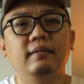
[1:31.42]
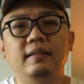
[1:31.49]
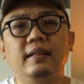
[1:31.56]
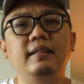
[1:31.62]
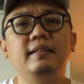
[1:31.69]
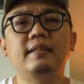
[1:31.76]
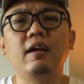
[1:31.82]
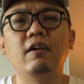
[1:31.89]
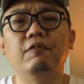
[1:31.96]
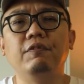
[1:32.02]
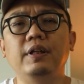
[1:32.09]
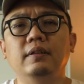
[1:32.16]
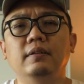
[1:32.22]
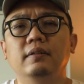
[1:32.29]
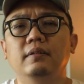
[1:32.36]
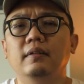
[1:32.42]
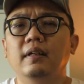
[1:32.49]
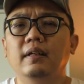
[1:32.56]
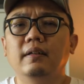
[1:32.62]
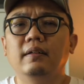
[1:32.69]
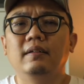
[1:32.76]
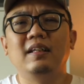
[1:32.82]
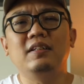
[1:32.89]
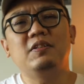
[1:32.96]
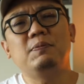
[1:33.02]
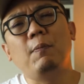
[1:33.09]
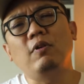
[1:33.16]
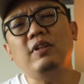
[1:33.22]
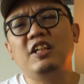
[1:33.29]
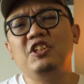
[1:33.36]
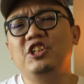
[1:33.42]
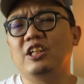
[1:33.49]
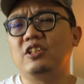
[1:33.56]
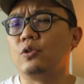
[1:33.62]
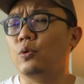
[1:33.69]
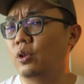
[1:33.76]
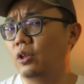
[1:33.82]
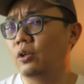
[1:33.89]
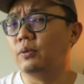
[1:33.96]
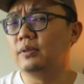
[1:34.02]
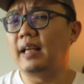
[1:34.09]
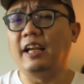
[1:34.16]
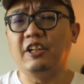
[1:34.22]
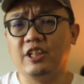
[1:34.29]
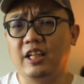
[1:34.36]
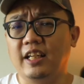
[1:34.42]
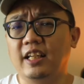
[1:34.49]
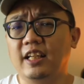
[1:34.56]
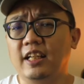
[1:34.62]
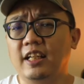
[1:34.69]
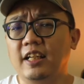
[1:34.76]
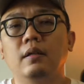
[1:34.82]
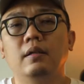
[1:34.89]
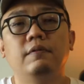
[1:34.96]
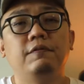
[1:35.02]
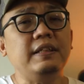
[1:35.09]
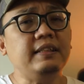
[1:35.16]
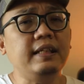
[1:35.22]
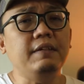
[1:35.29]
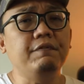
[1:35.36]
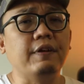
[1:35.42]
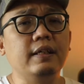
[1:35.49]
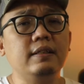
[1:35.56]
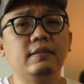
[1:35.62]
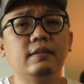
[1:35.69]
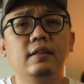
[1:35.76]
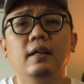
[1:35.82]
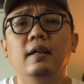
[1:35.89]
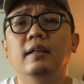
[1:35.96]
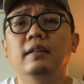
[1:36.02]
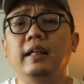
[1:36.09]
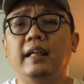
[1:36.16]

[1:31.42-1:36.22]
the design of it, it's more than just good looks actually. First thing first, the